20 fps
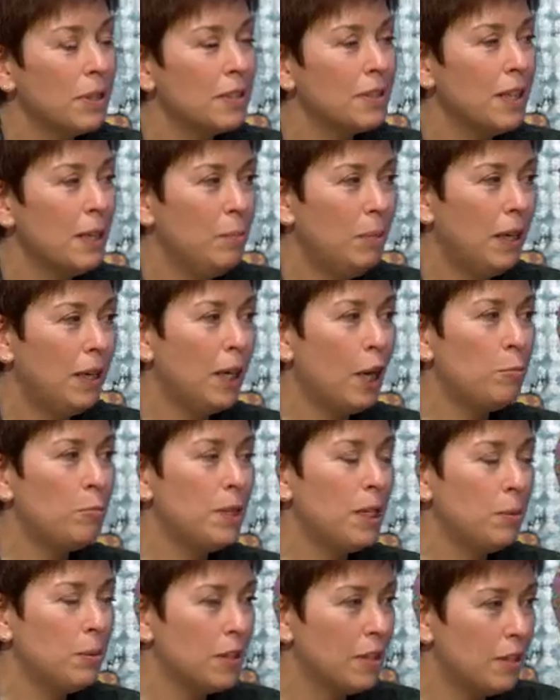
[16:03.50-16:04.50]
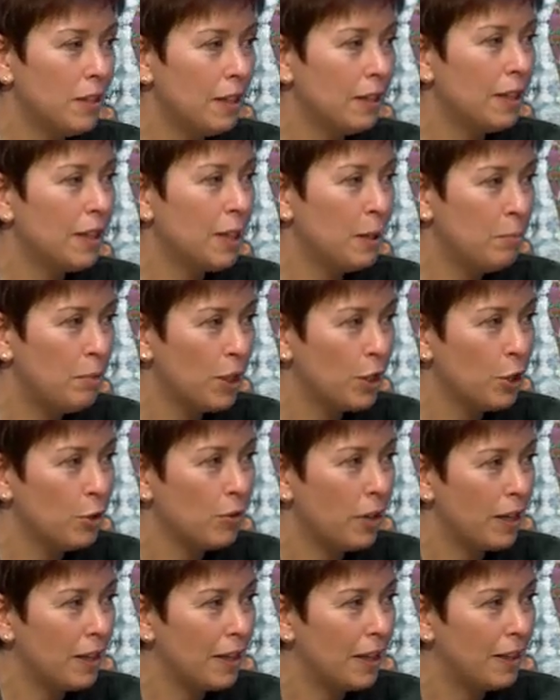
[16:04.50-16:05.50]
they may not be able to think any bigger
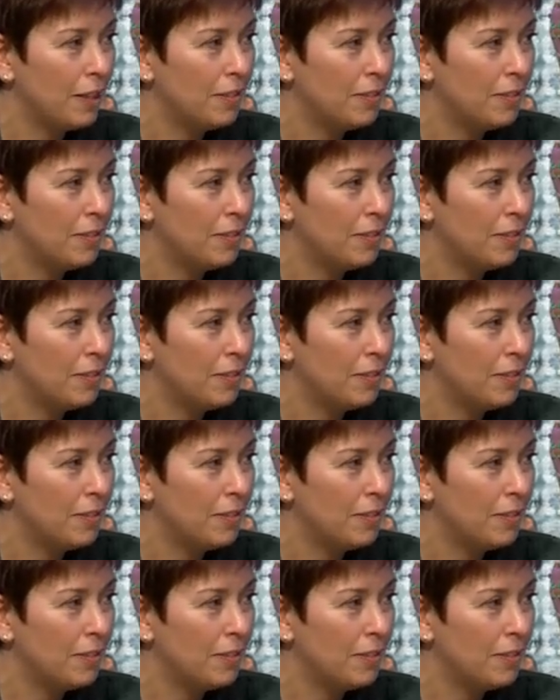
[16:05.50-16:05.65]
right now.